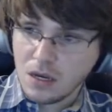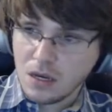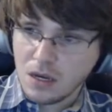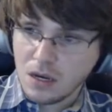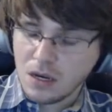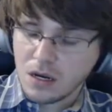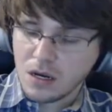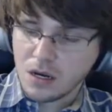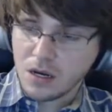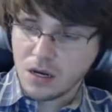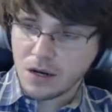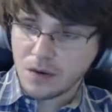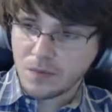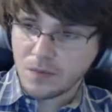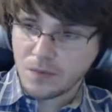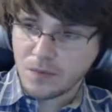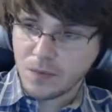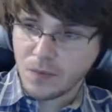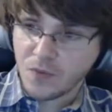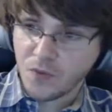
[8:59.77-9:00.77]

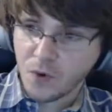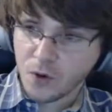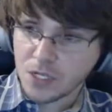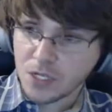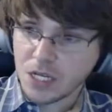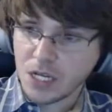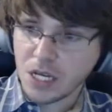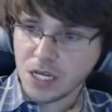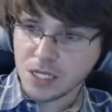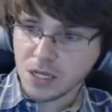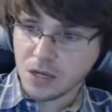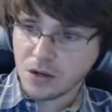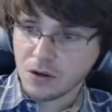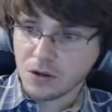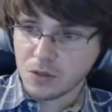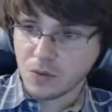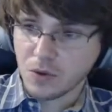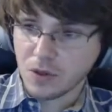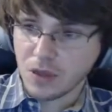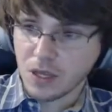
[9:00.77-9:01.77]
Um, 14 days later
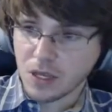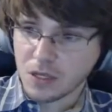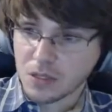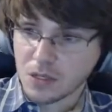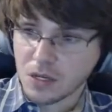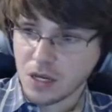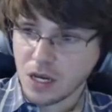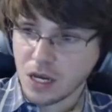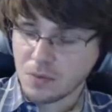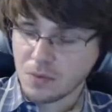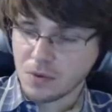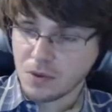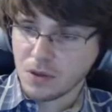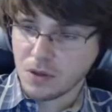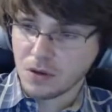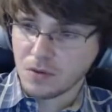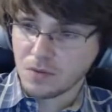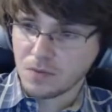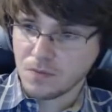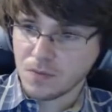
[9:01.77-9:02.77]
is when things can happen,
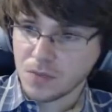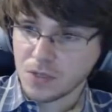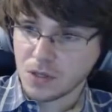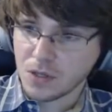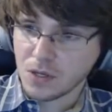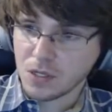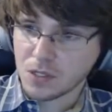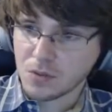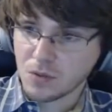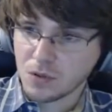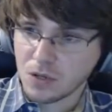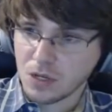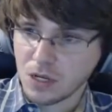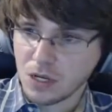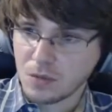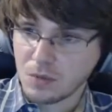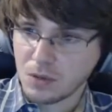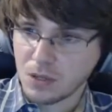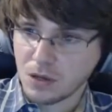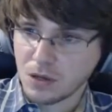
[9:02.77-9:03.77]
though. So this is what you need to be looking